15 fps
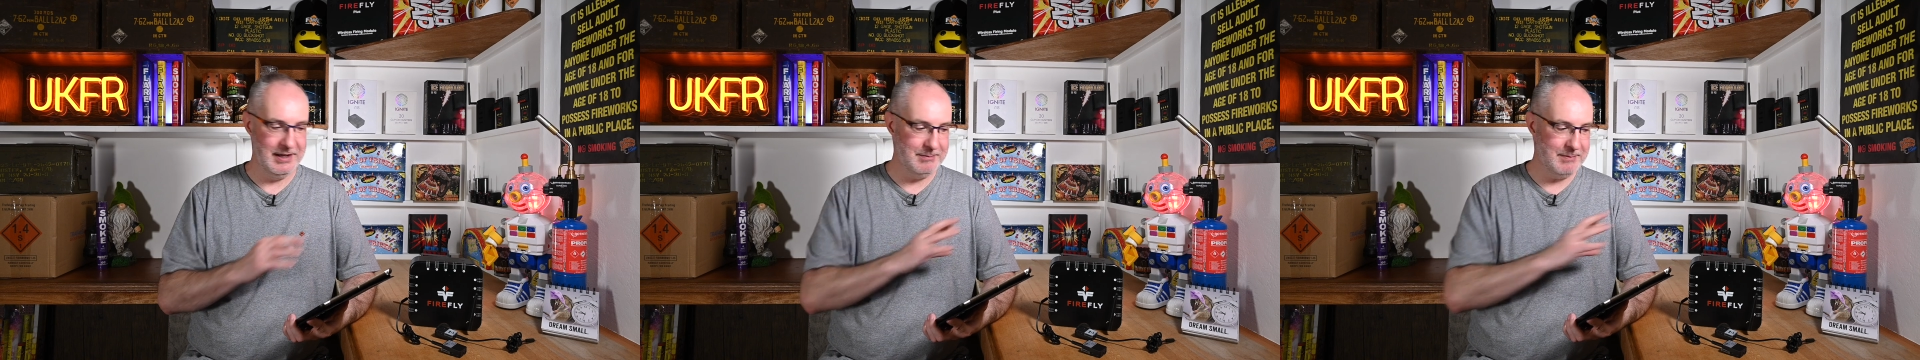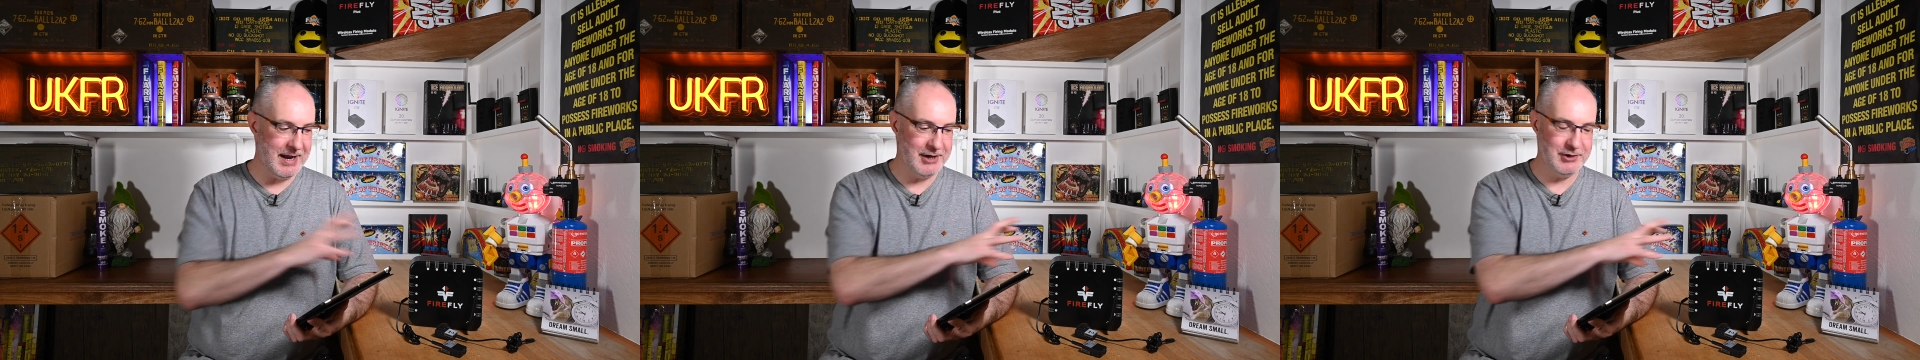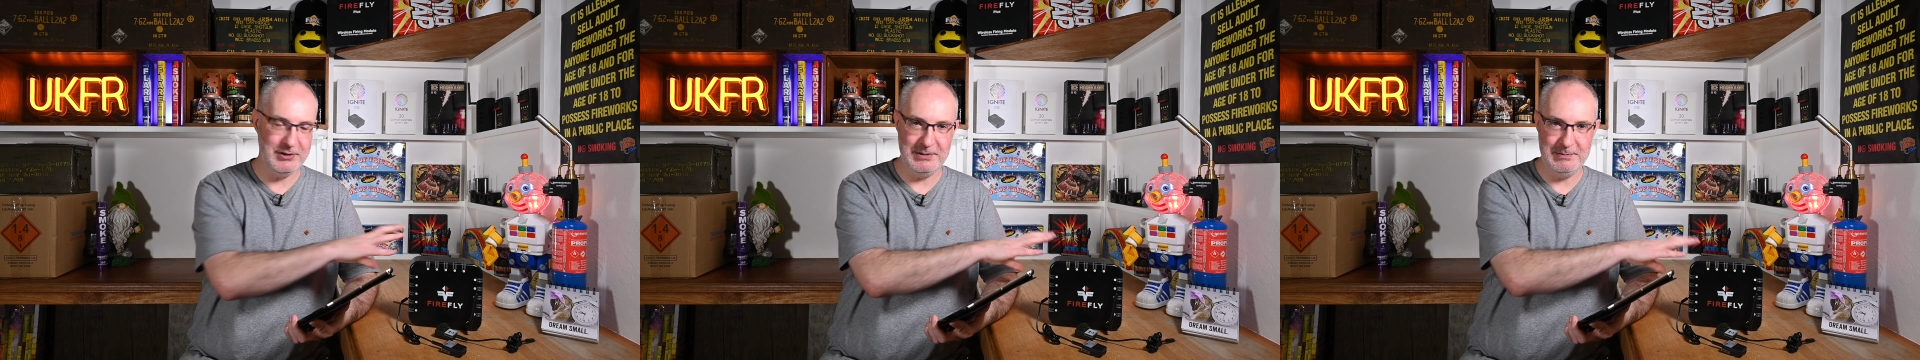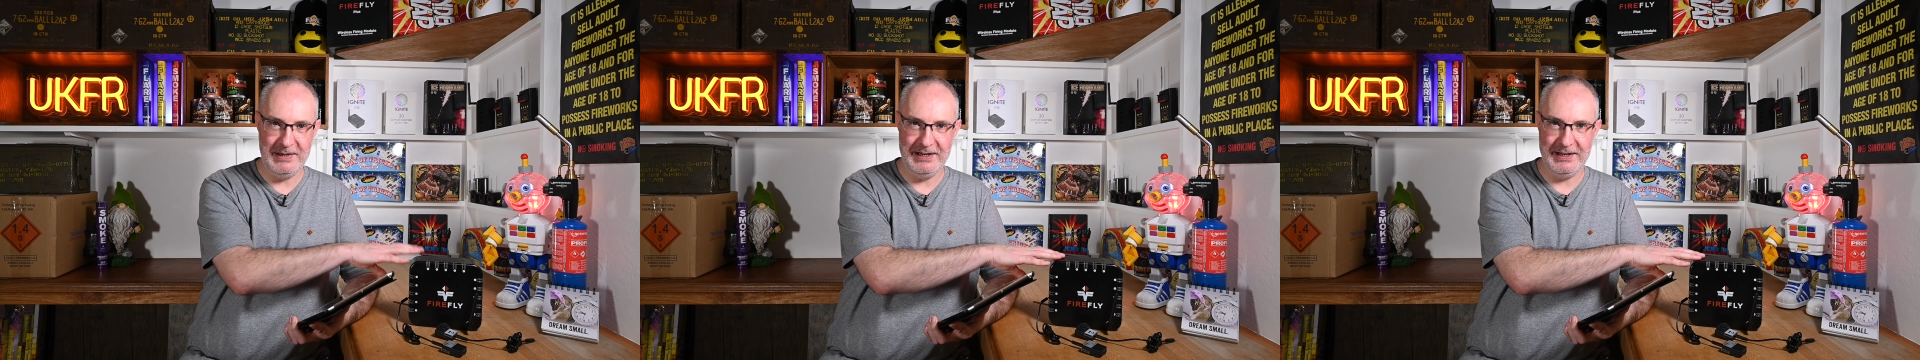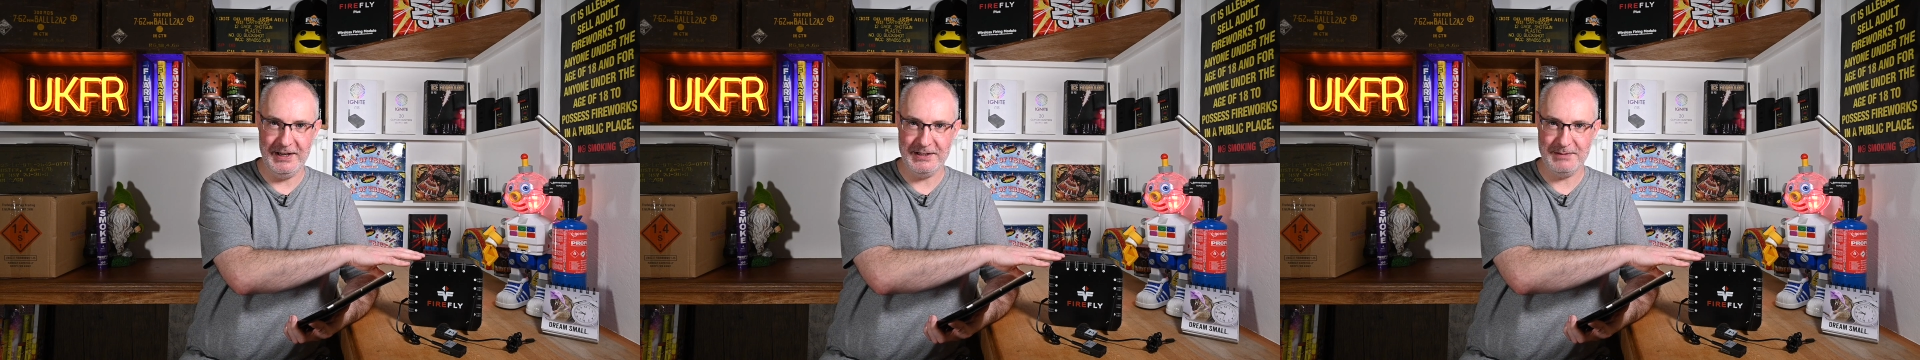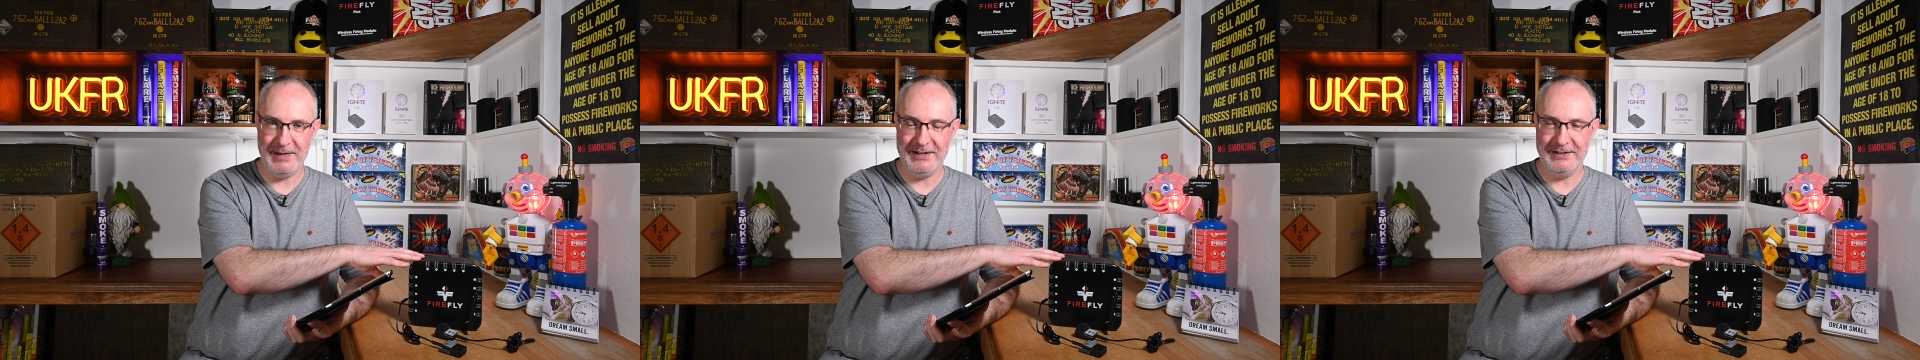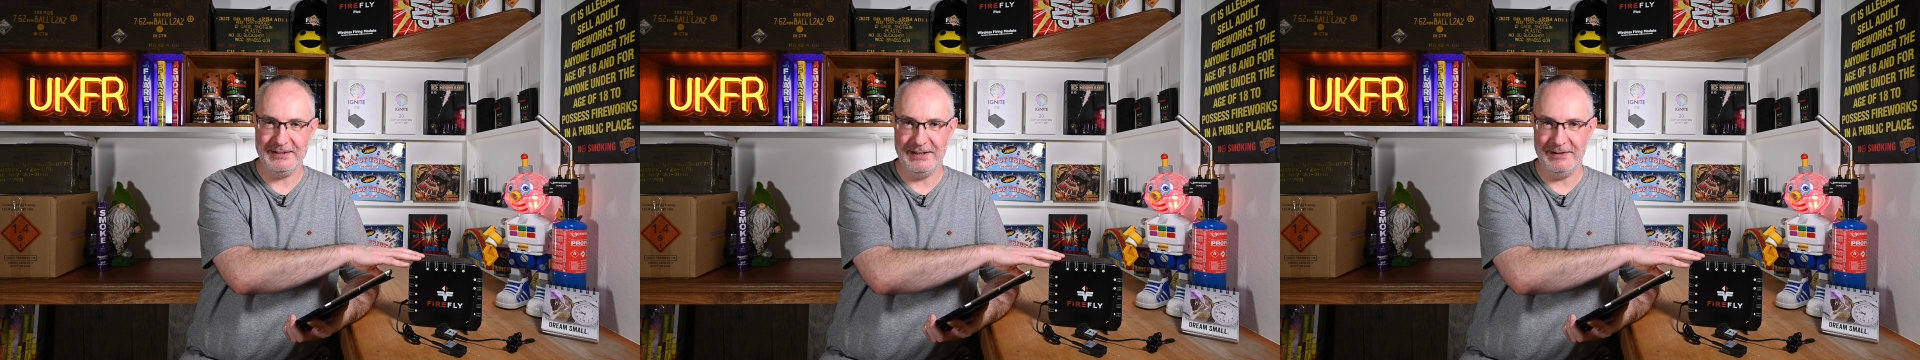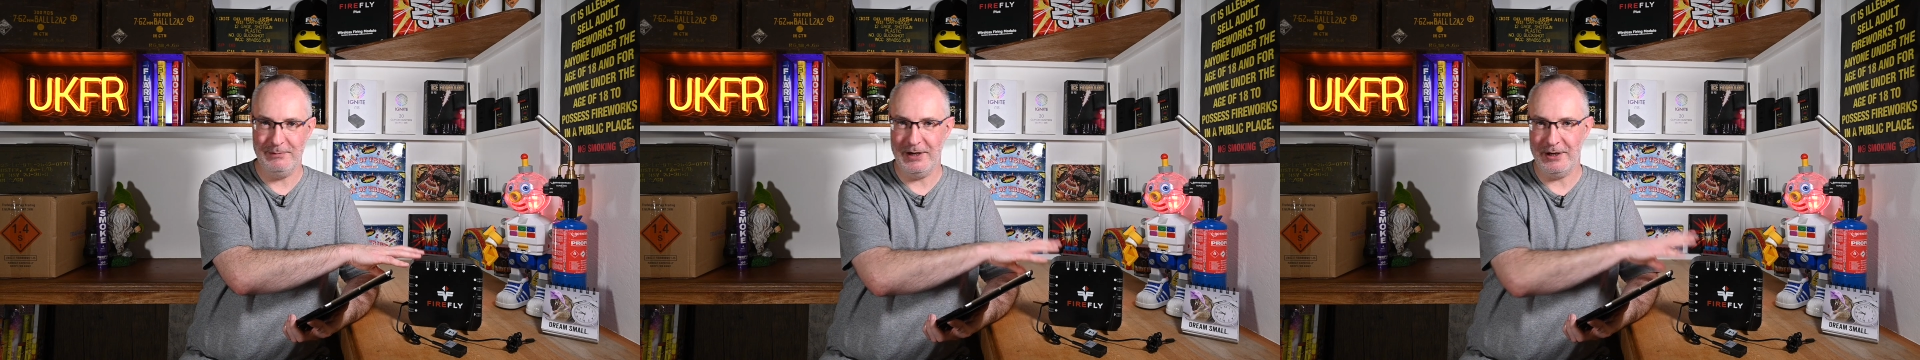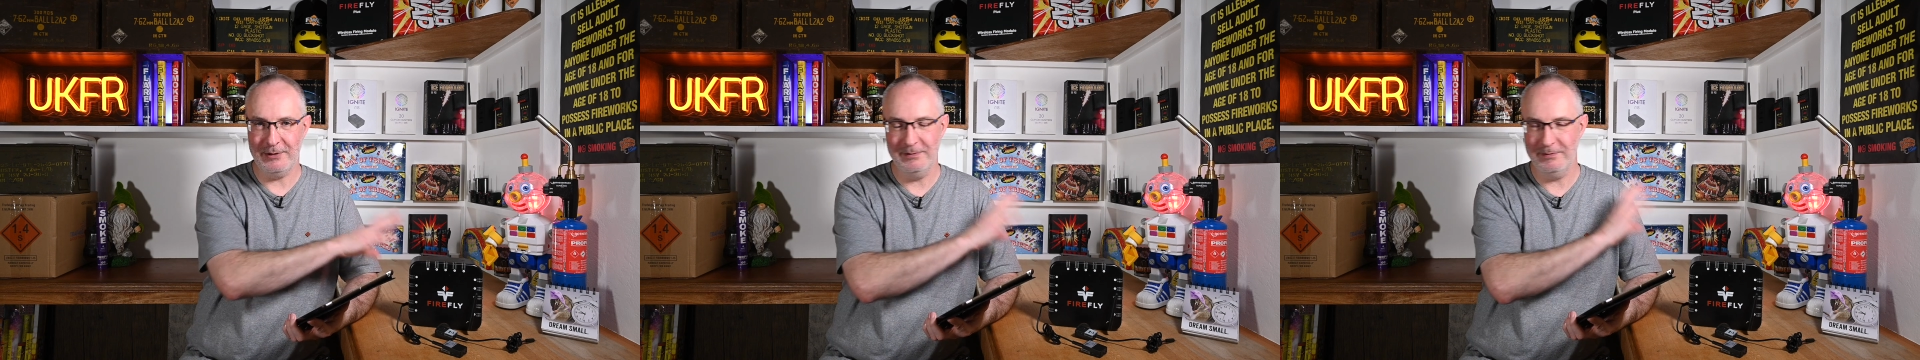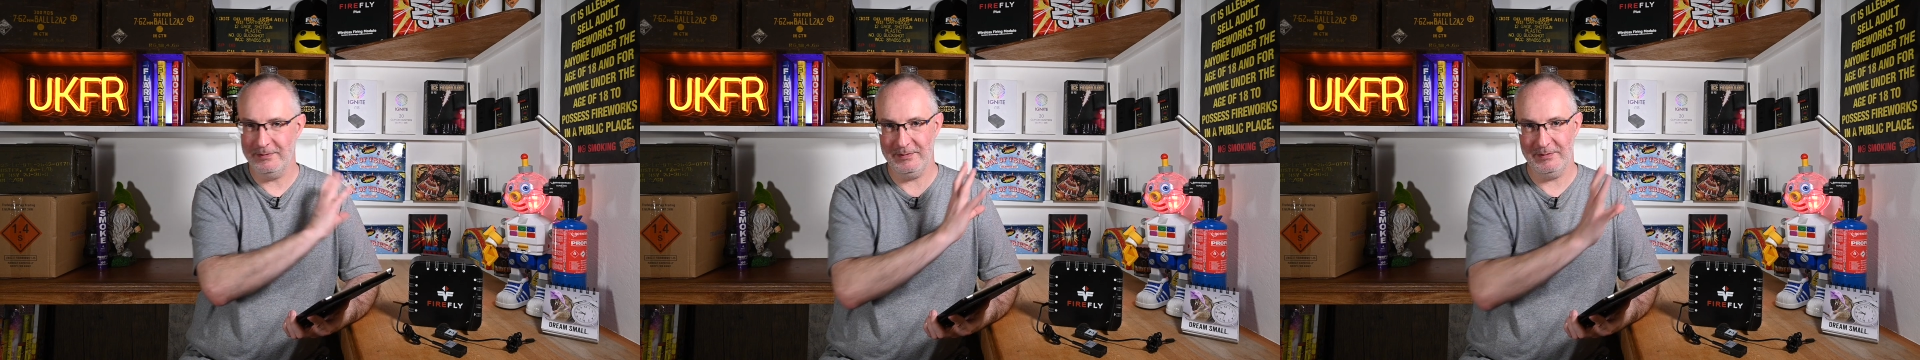batteries being expensive, well,